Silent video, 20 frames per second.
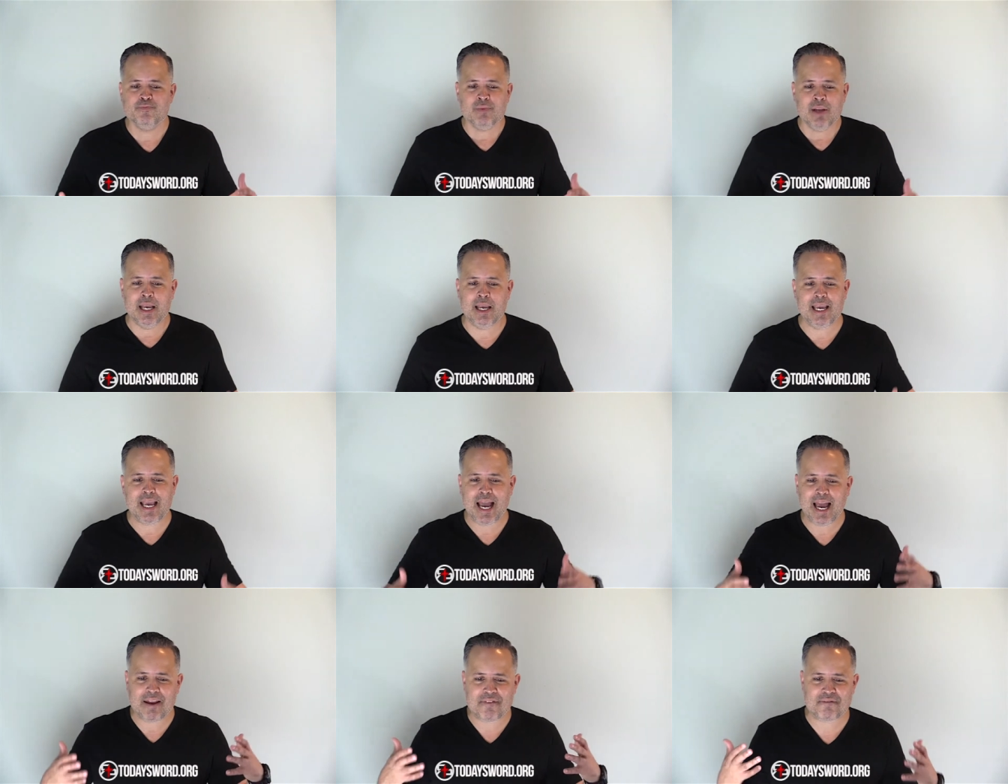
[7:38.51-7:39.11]
He
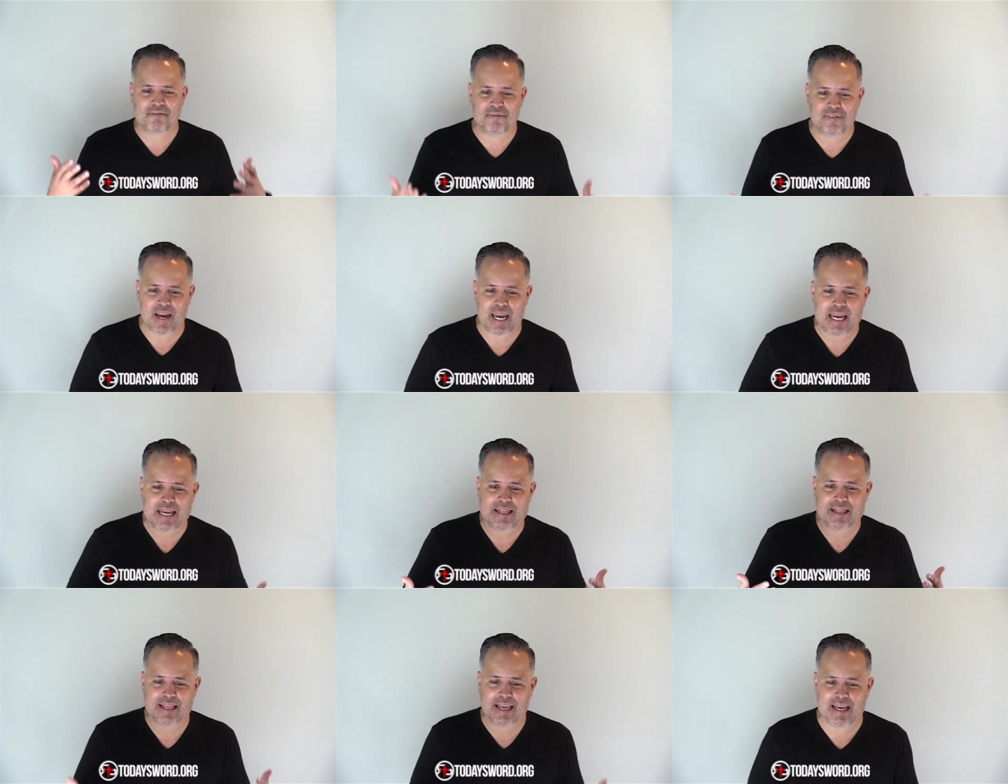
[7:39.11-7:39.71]
had
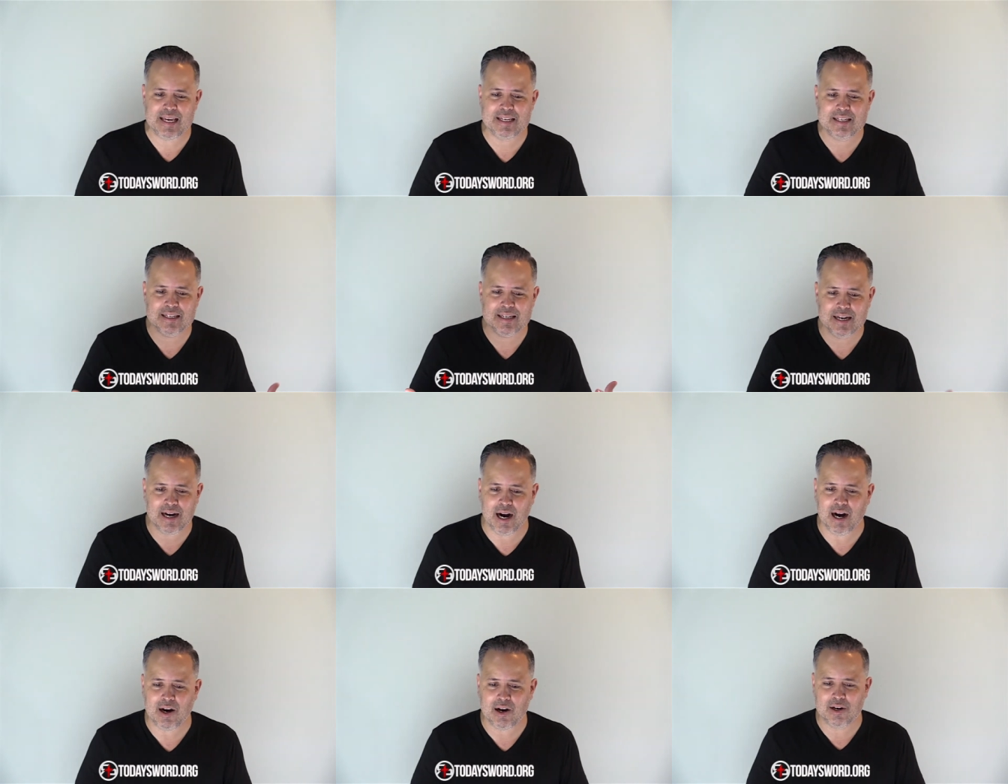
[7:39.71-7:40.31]
faith in
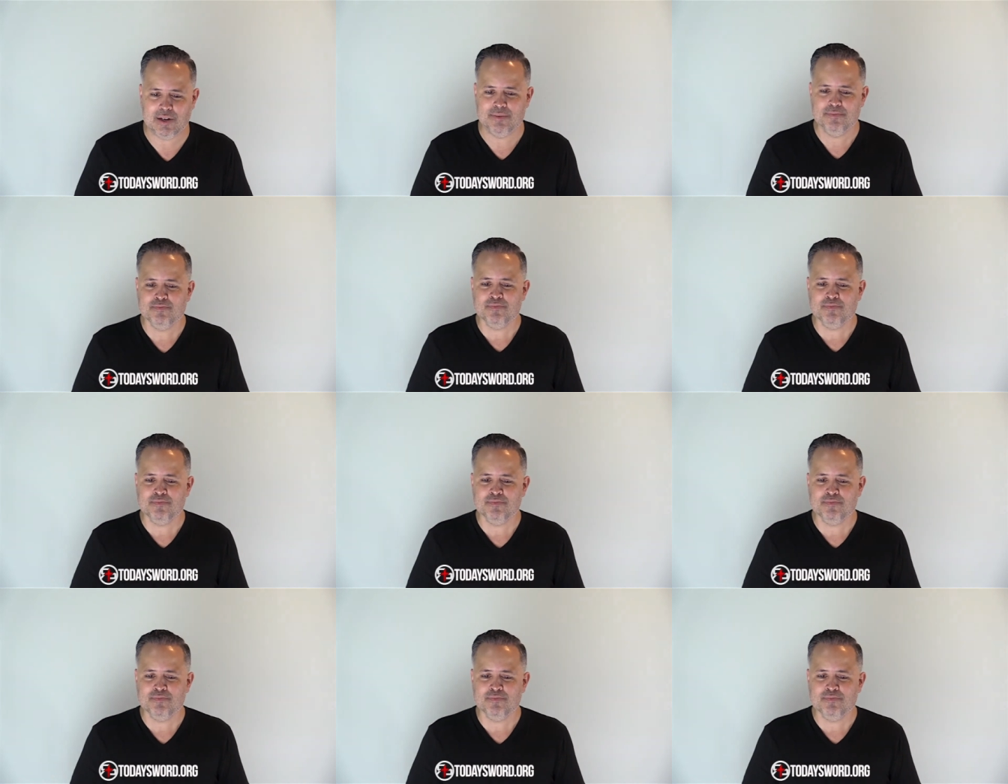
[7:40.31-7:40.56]
God.